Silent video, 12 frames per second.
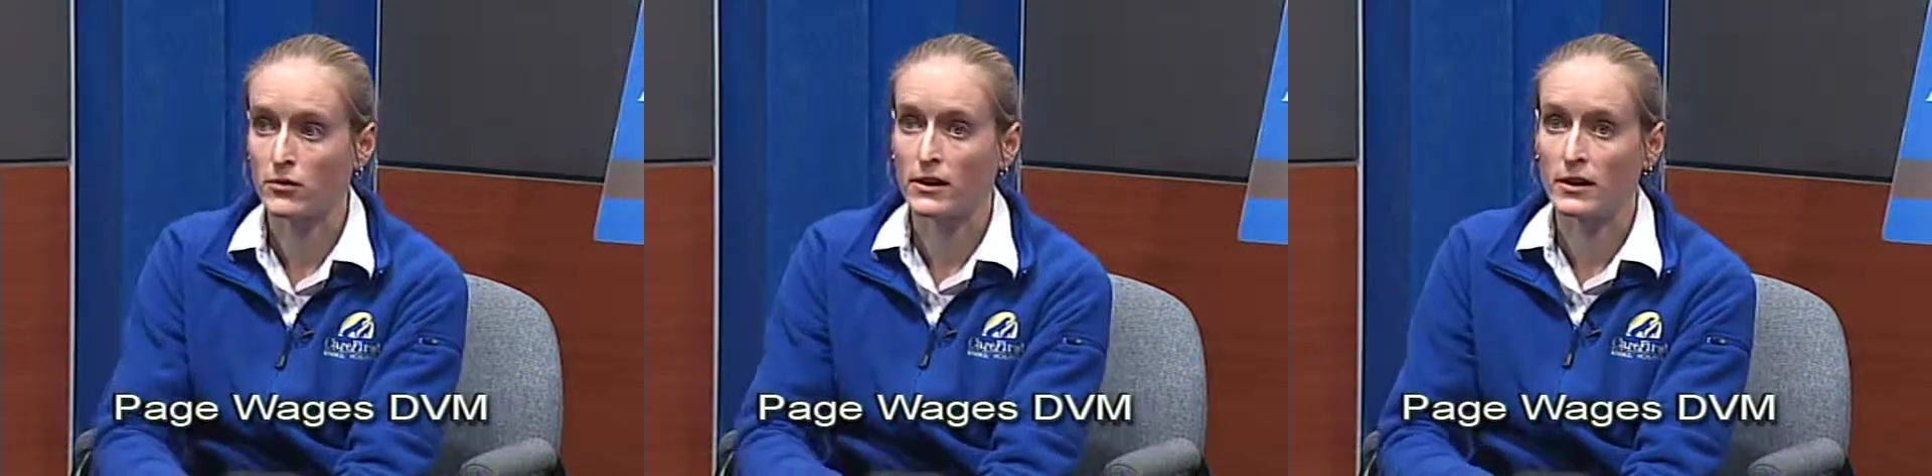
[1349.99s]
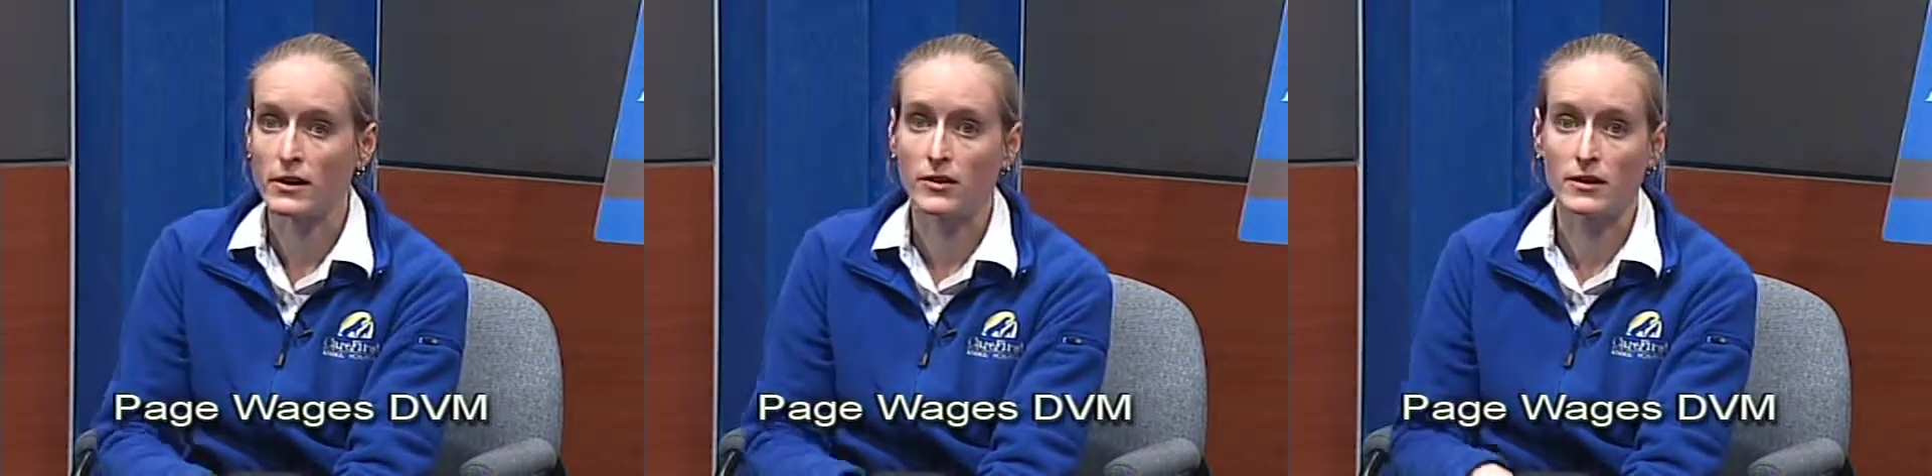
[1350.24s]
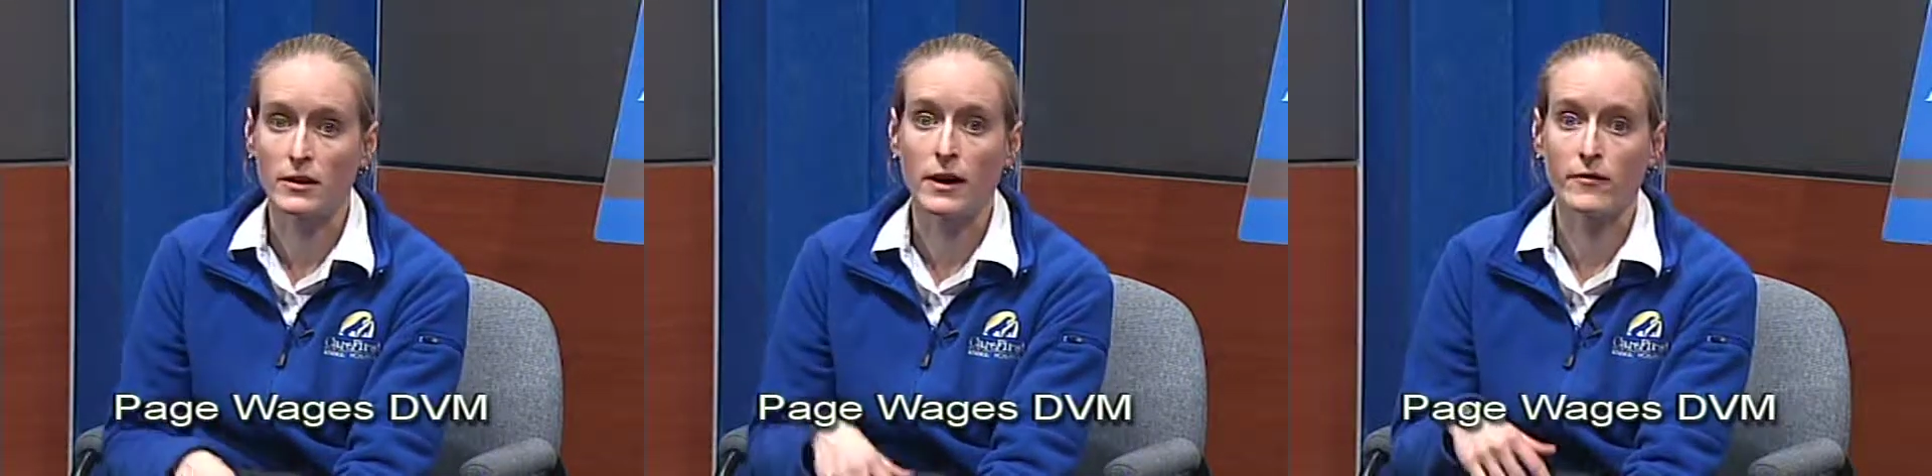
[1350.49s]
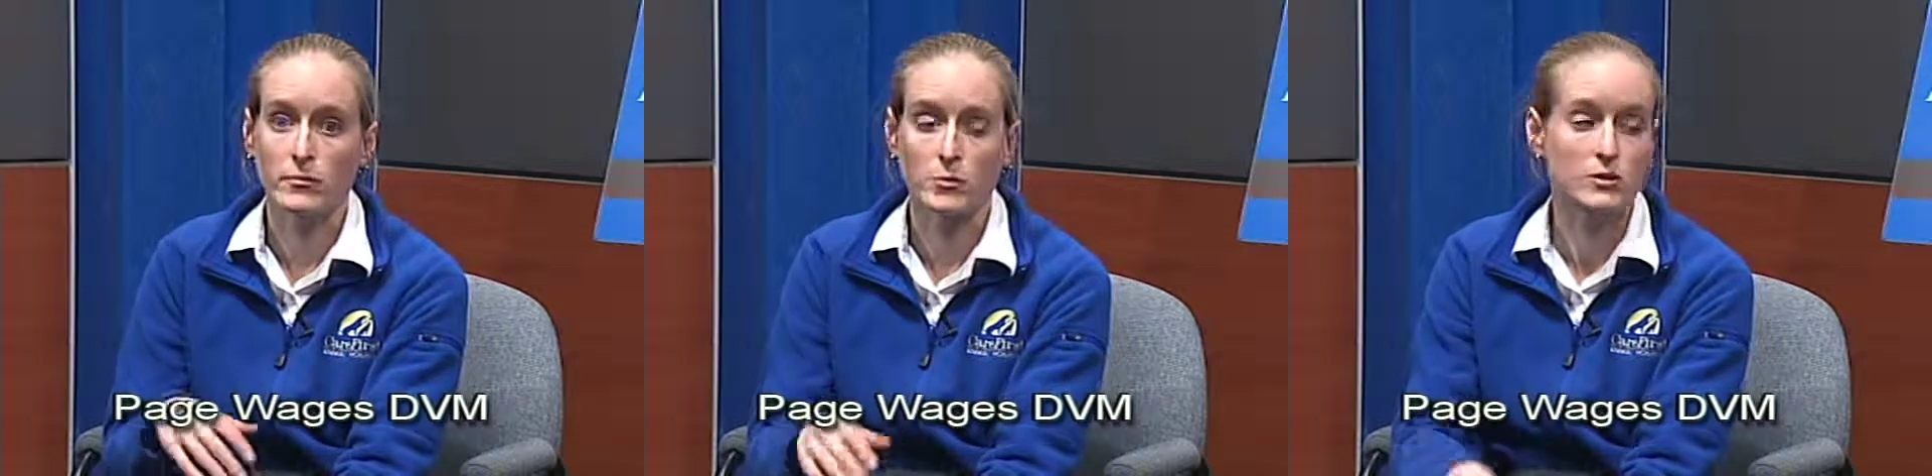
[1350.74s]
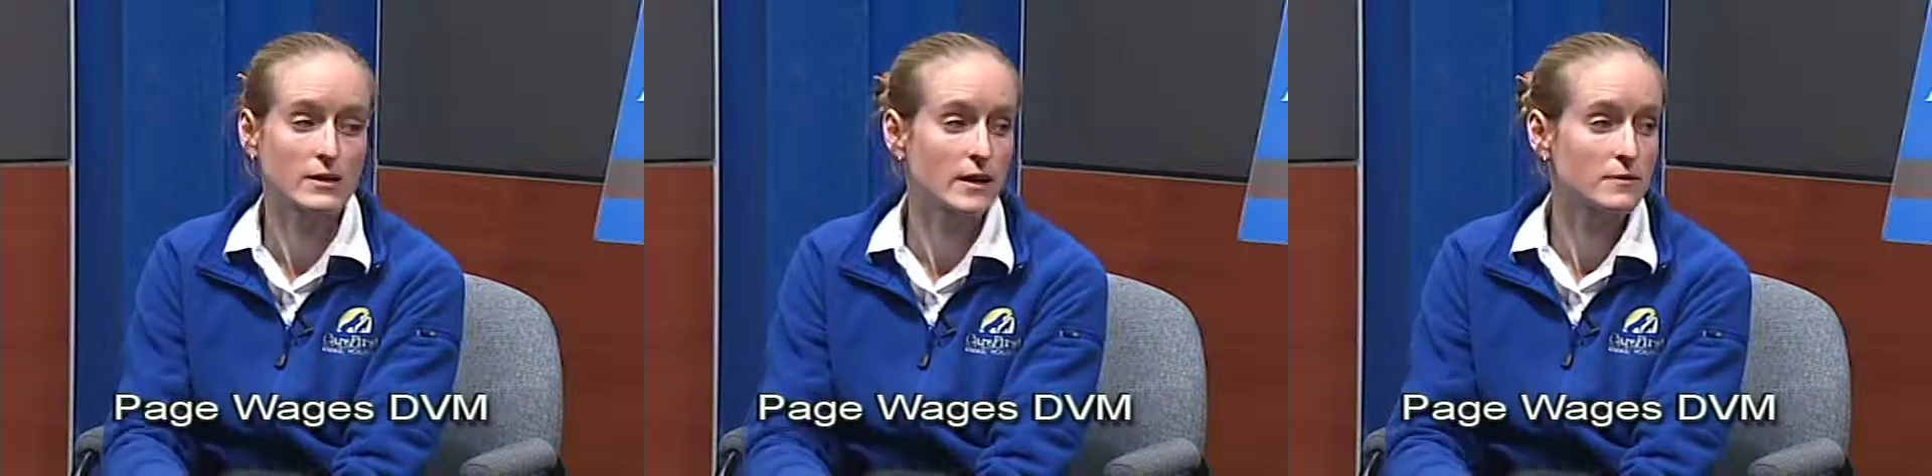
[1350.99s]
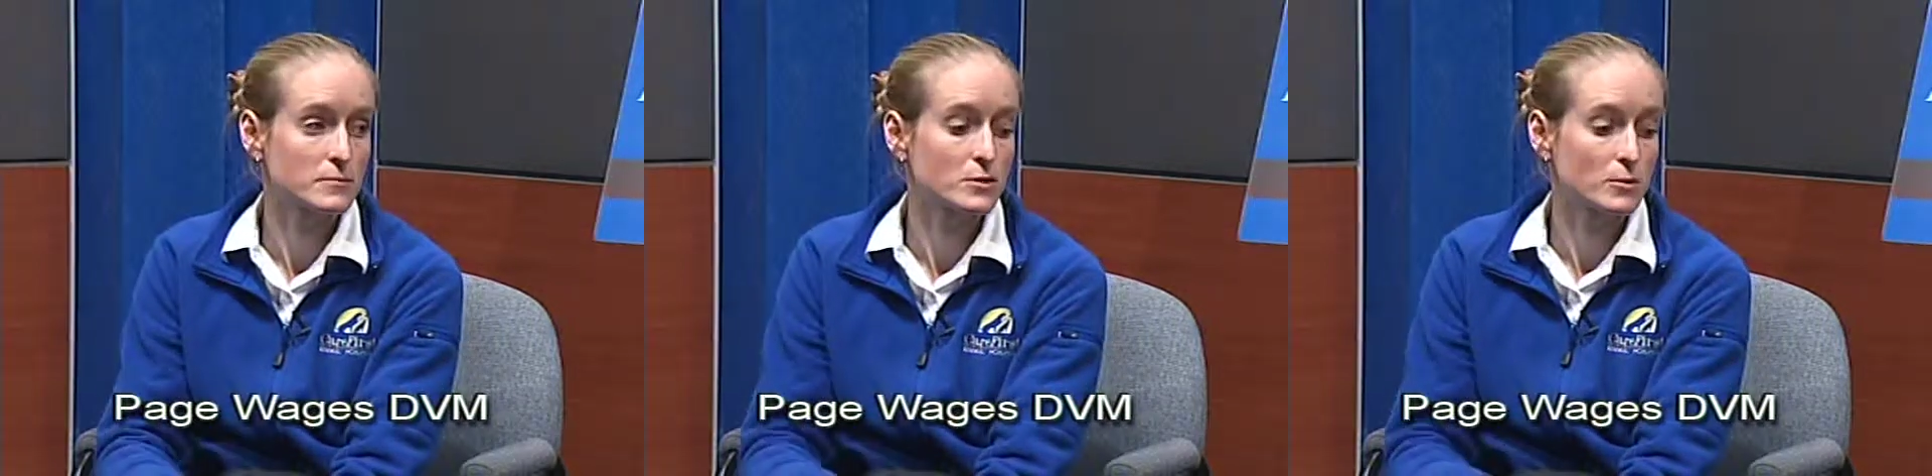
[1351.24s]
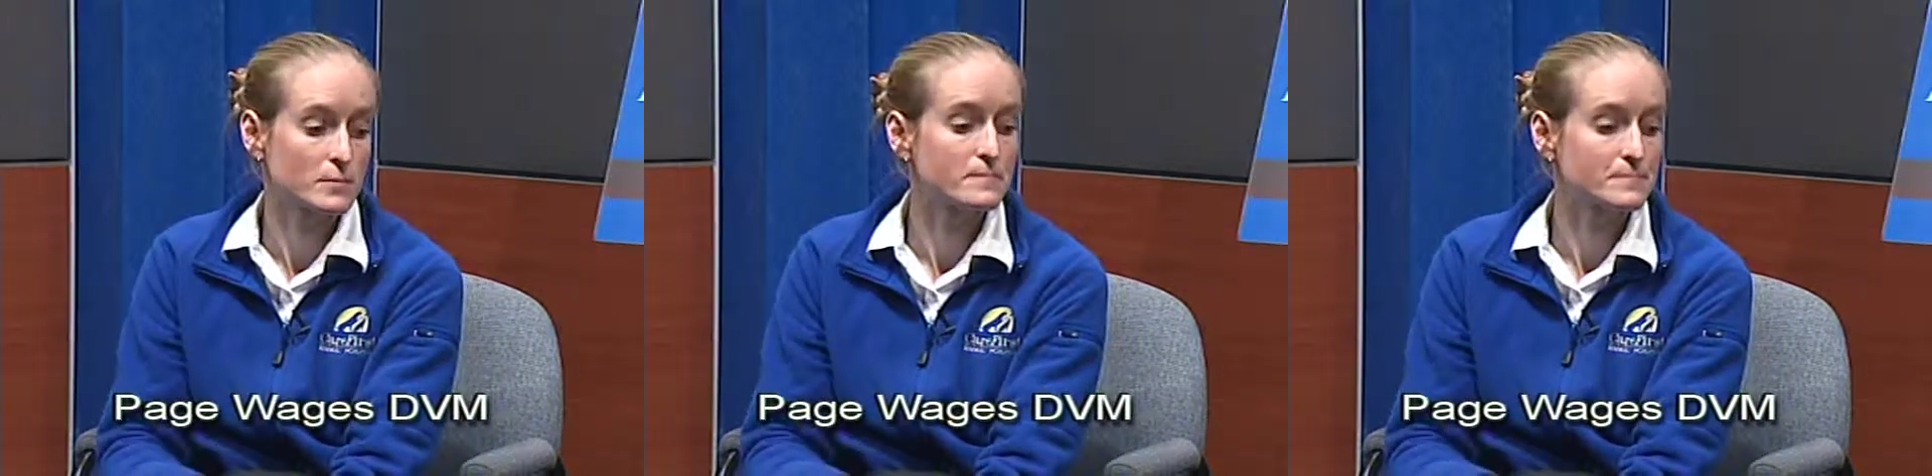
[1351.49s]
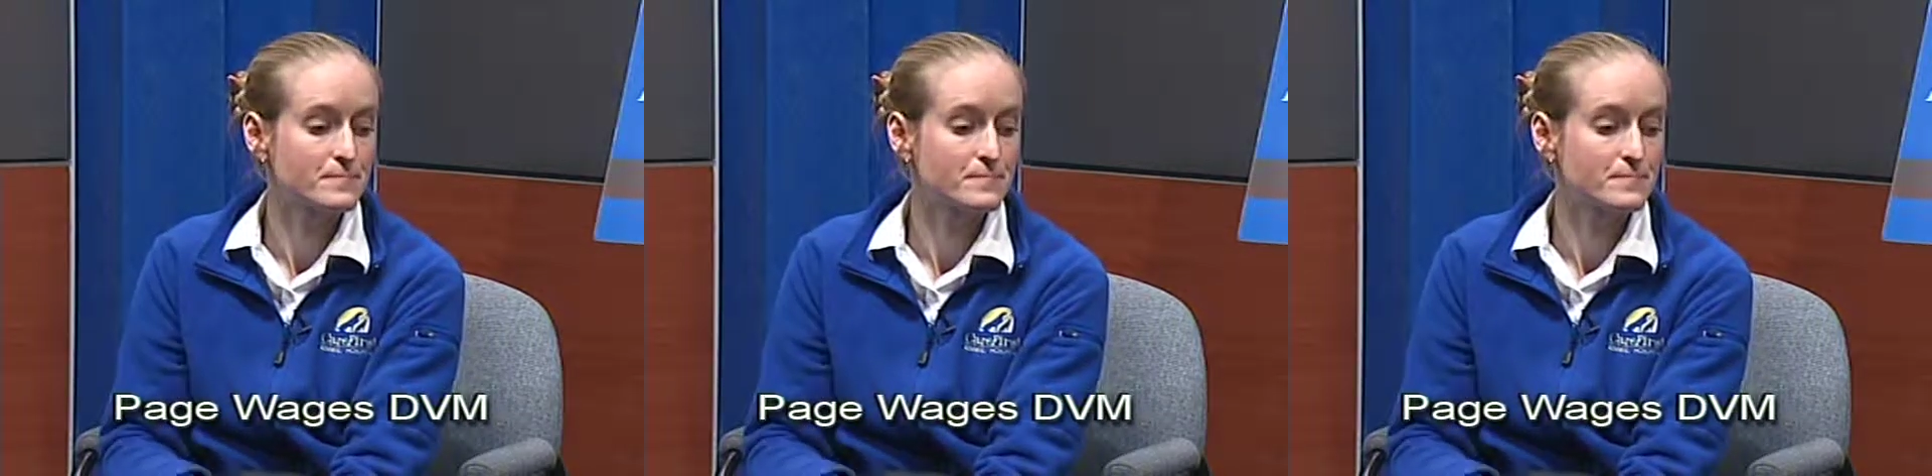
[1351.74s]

veterinarian to have them looked at. So.